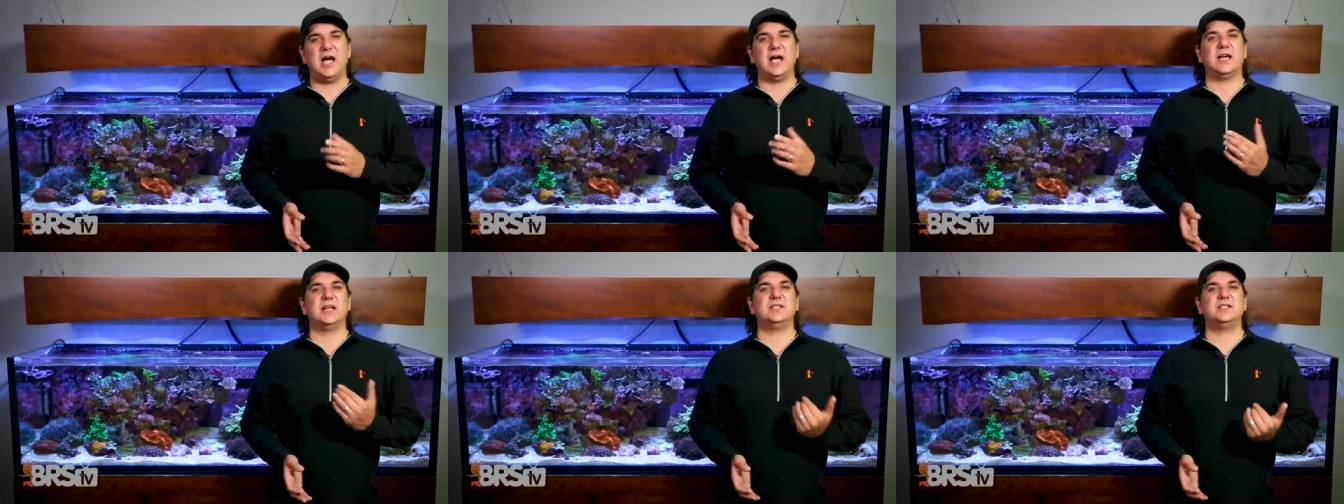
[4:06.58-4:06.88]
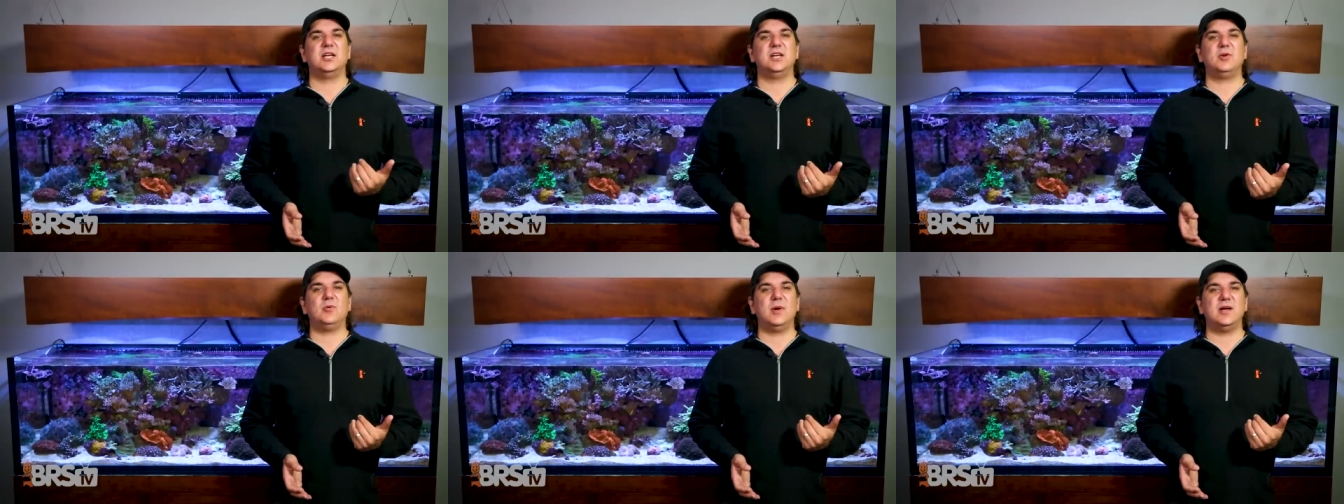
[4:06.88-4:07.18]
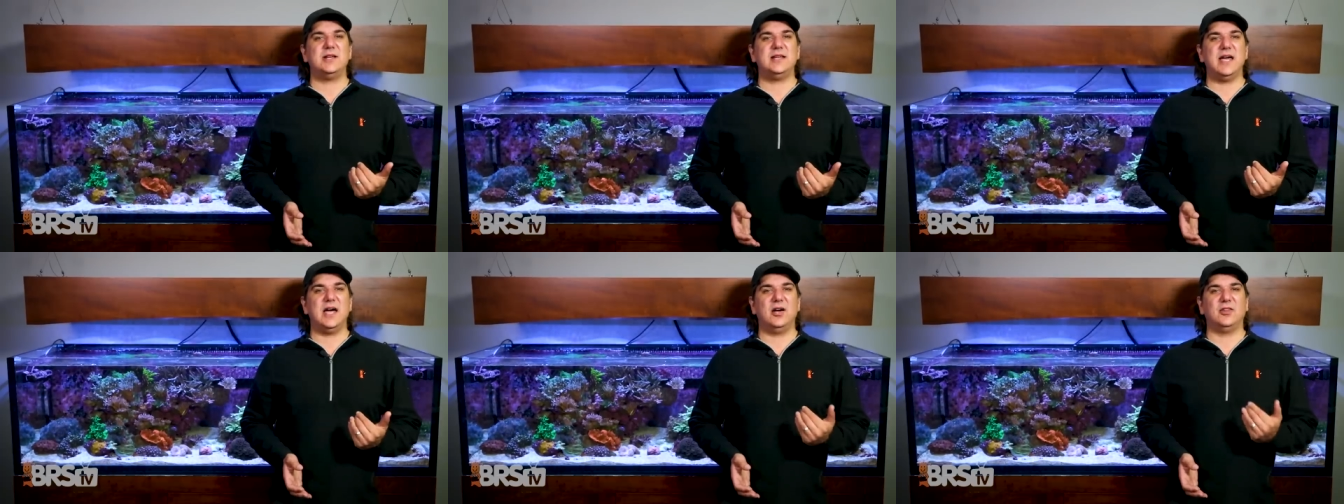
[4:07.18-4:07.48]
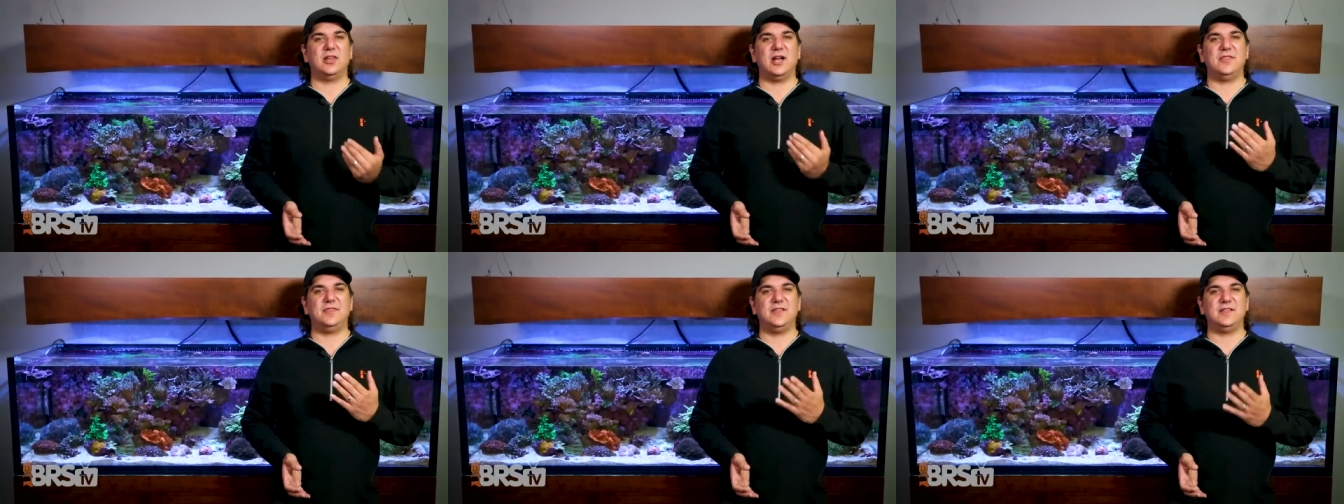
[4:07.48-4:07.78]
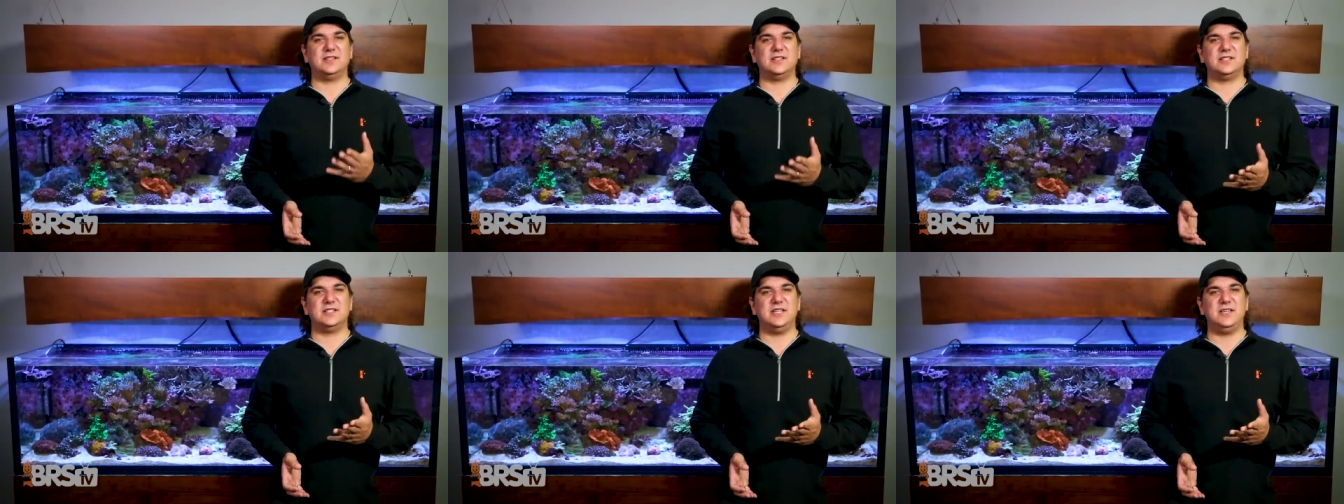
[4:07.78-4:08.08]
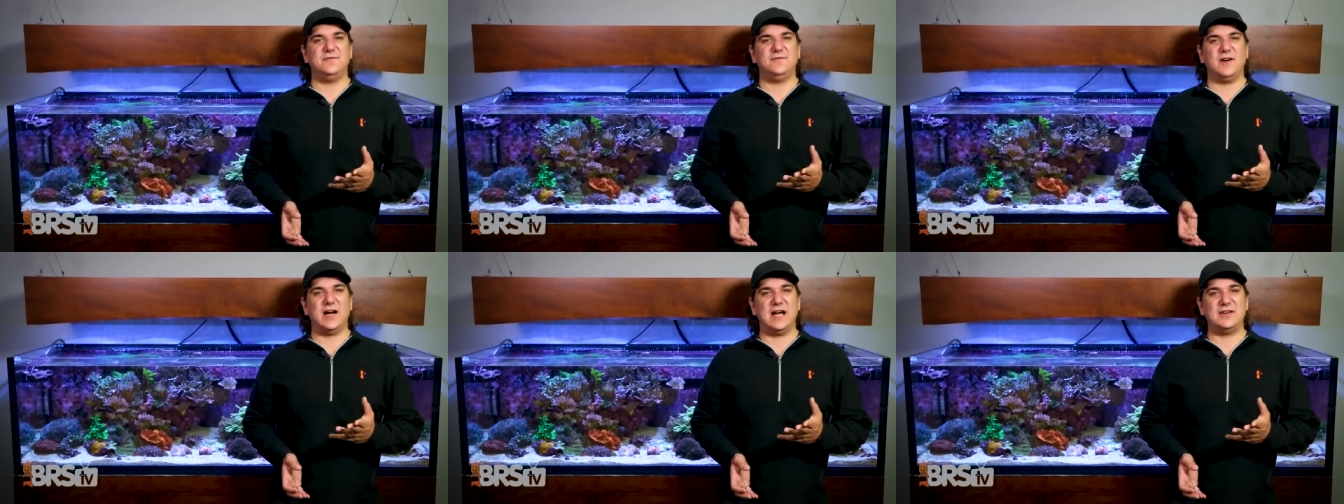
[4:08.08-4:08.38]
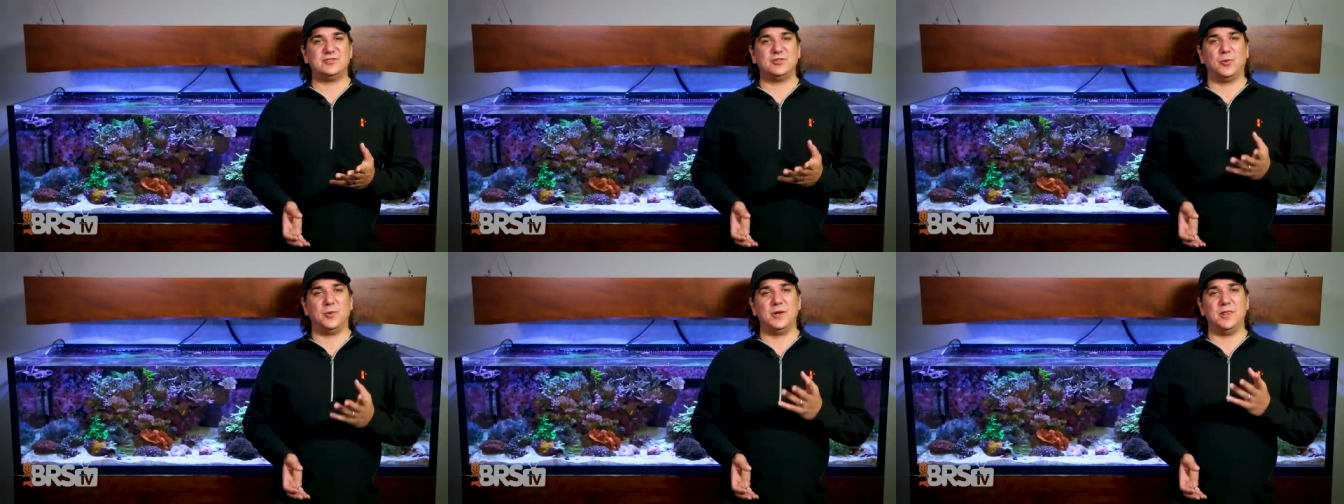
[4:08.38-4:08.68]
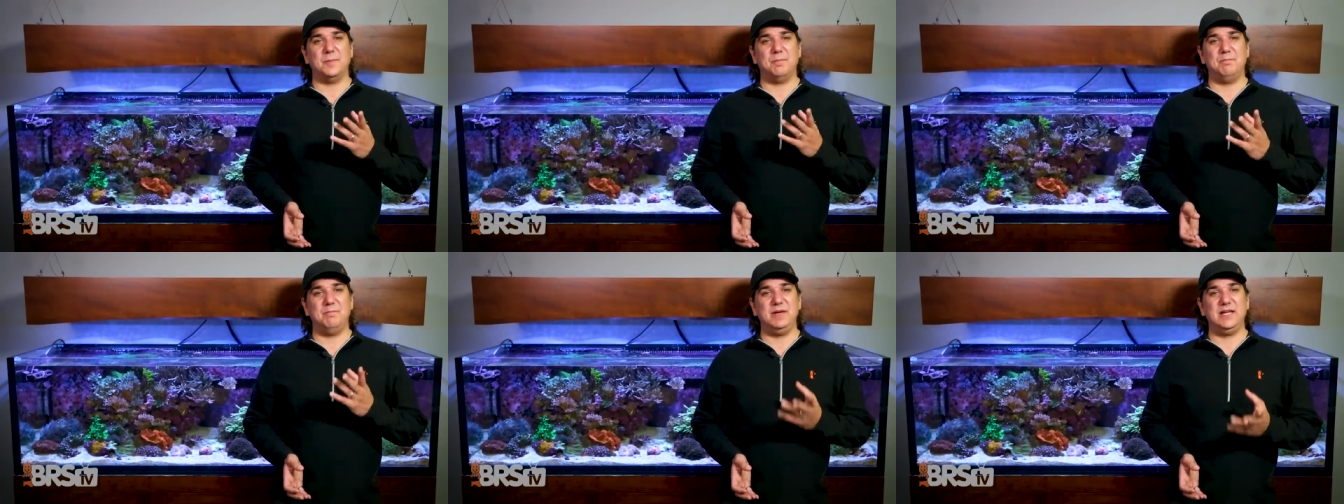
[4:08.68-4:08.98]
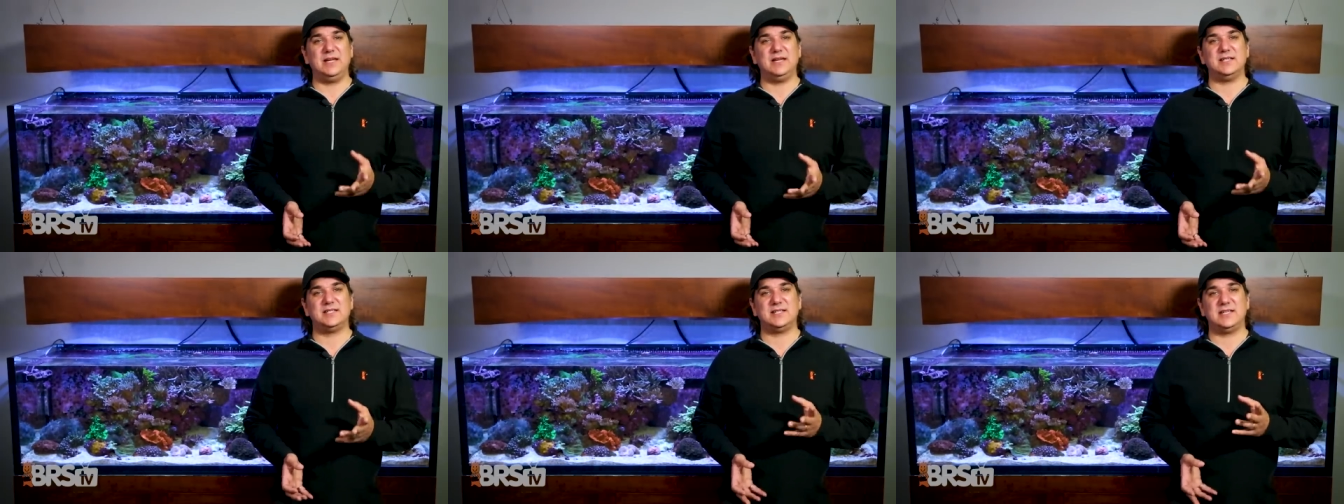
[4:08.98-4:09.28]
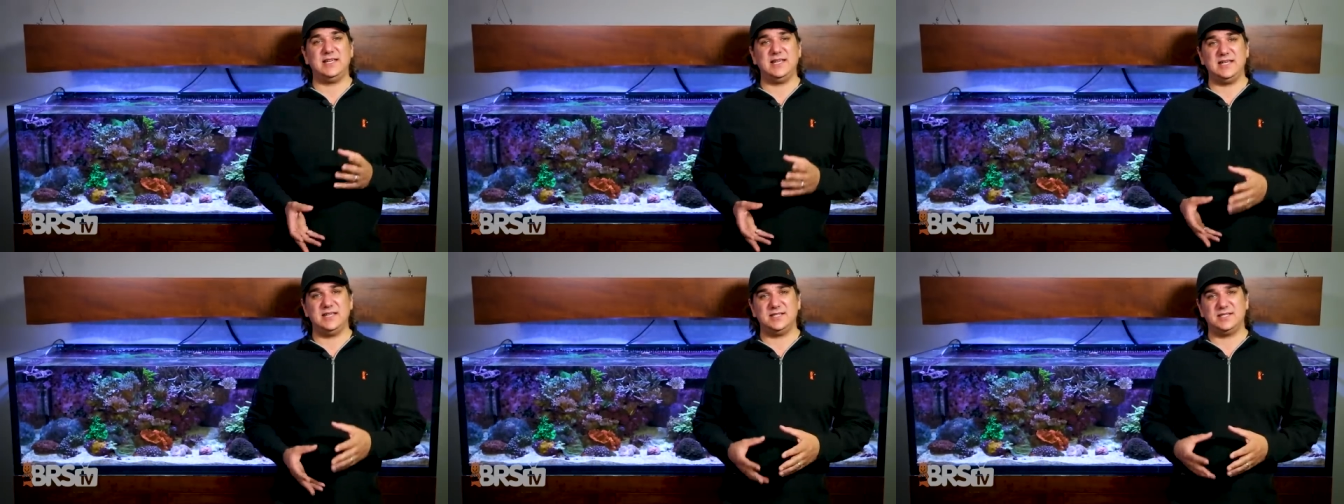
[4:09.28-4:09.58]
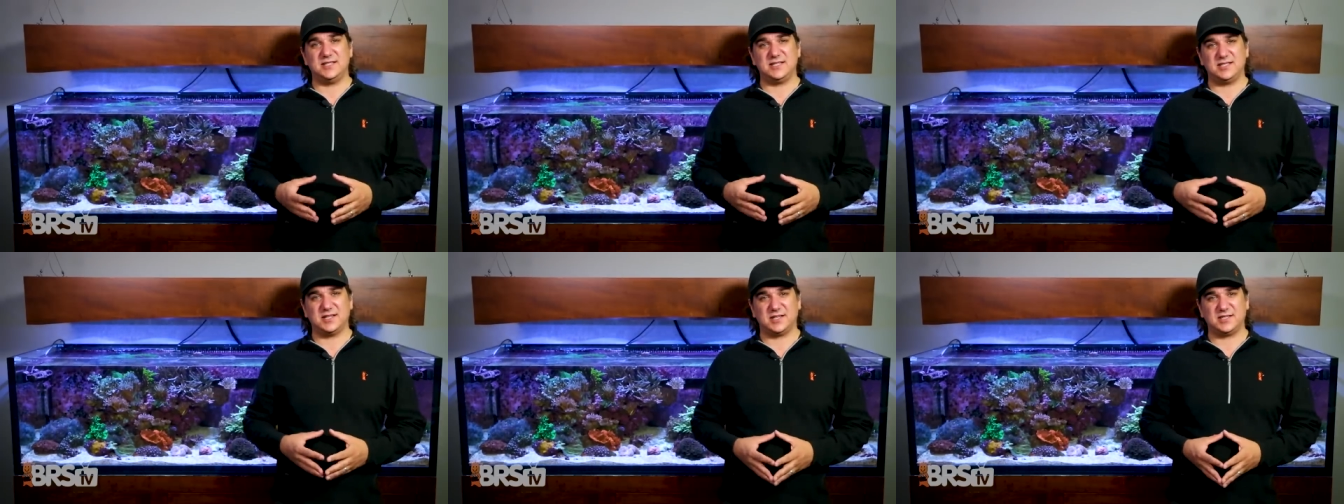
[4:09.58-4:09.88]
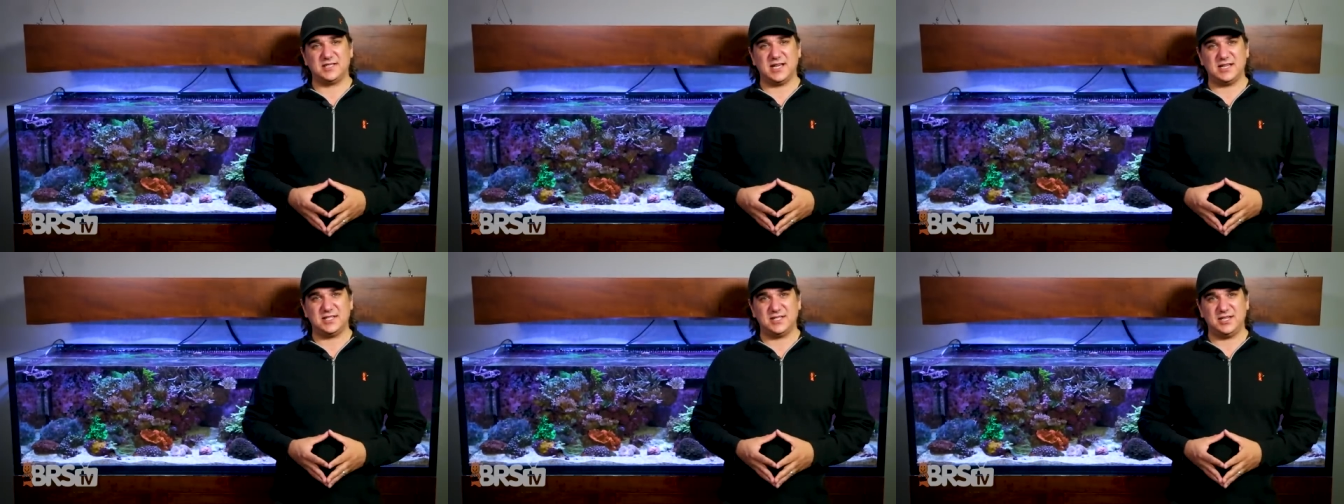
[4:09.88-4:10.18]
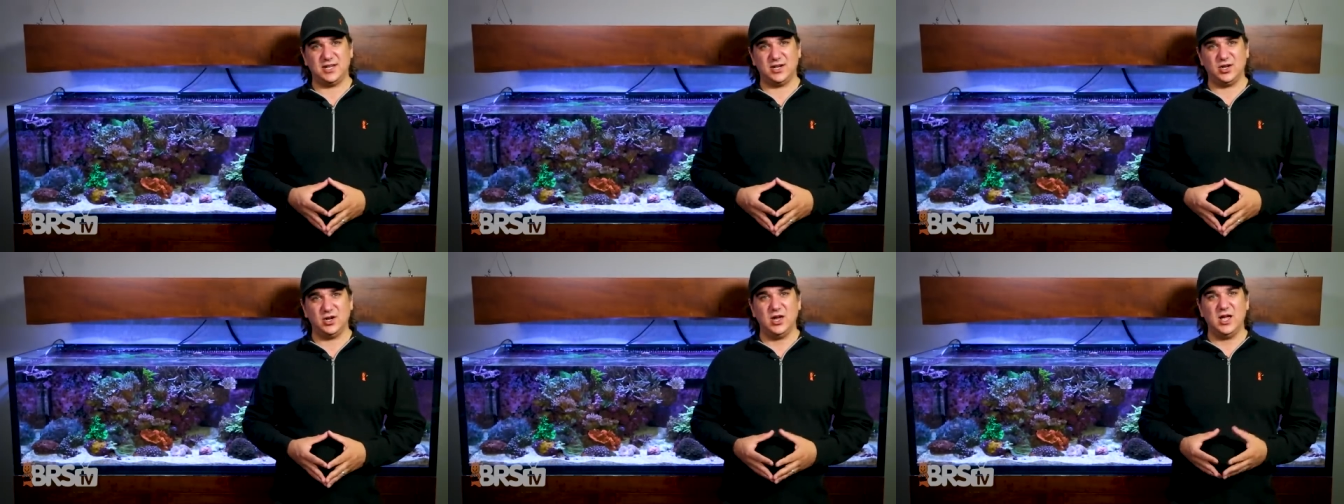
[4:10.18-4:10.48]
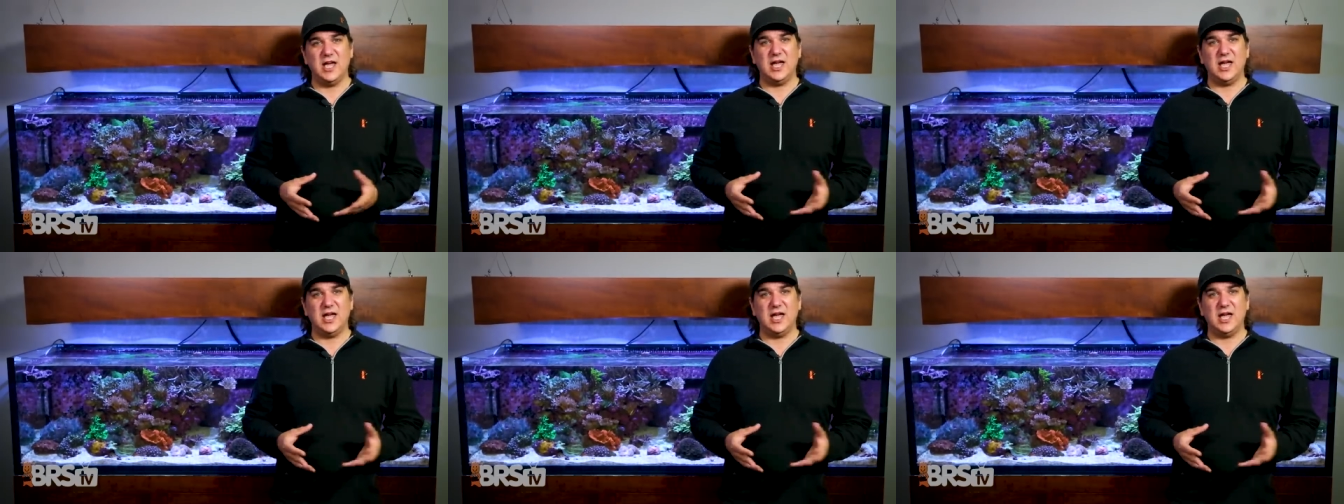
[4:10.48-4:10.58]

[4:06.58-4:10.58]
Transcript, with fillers: I can tell you right now that I think the T fives are one of the biggest keys to success here,